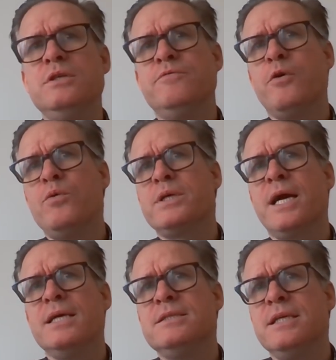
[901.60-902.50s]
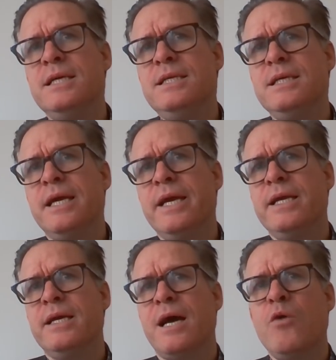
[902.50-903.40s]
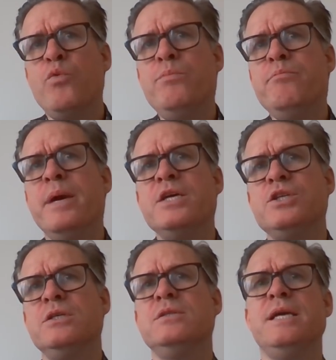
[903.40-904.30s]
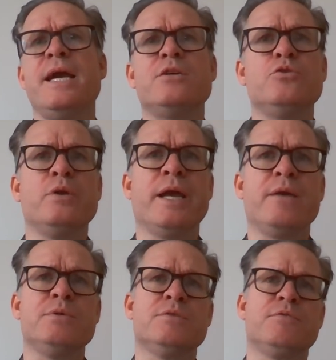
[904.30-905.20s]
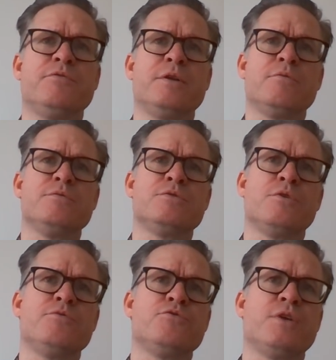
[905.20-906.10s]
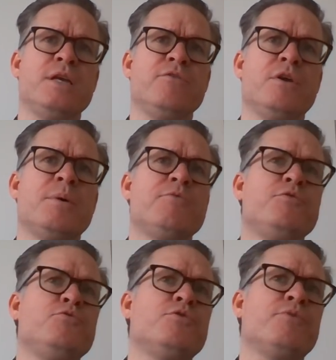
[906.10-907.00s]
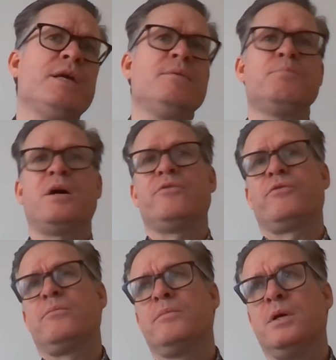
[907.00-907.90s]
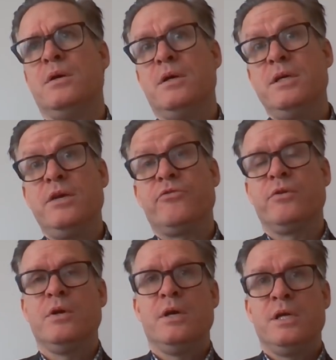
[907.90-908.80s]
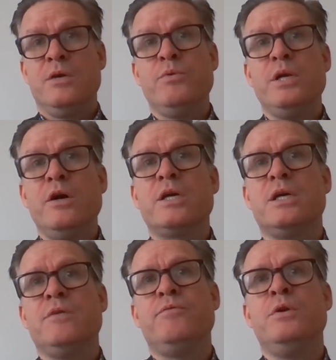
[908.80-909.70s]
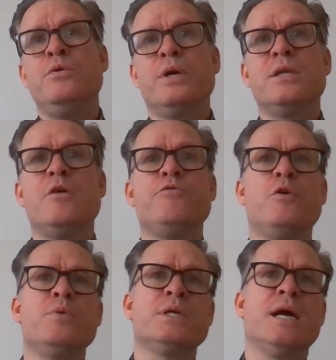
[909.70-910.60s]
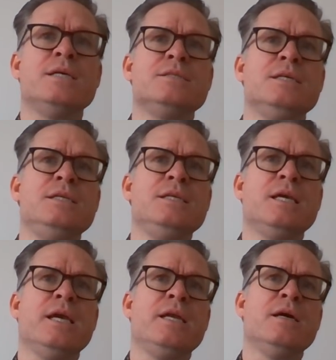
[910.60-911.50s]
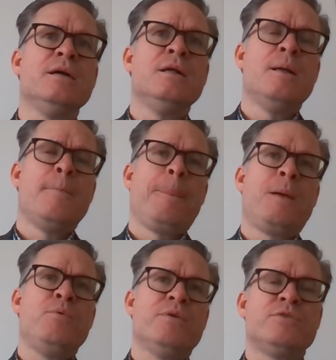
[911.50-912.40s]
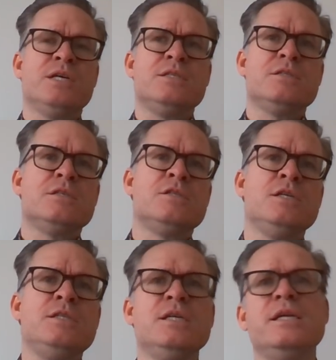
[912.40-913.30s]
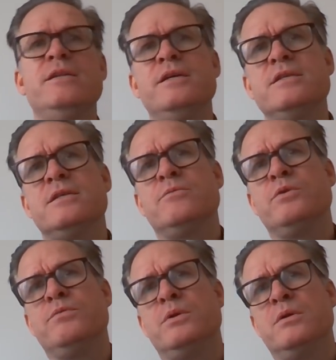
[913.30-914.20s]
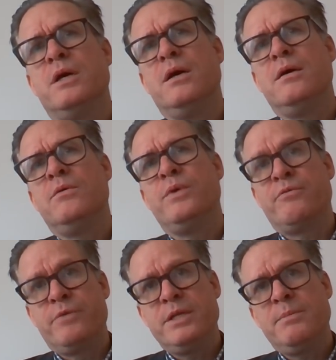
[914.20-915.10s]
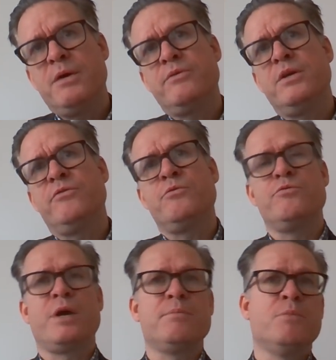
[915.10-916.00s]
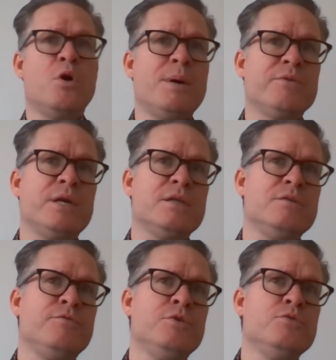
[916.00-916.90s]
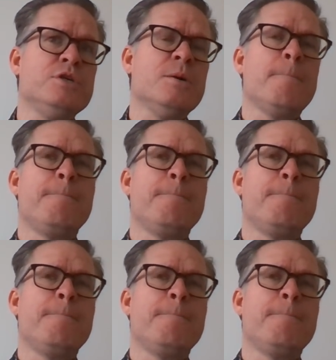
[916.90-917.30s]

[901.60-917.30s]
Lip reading: the forward guidance indicator and how we measure the actual language of the Federal Reserve to say anything about future rate path? Yes, here we're lucky. If we look at our forward guidance indicator, we have tested statistically this, and we have written about this, and we'll write more about that in the future.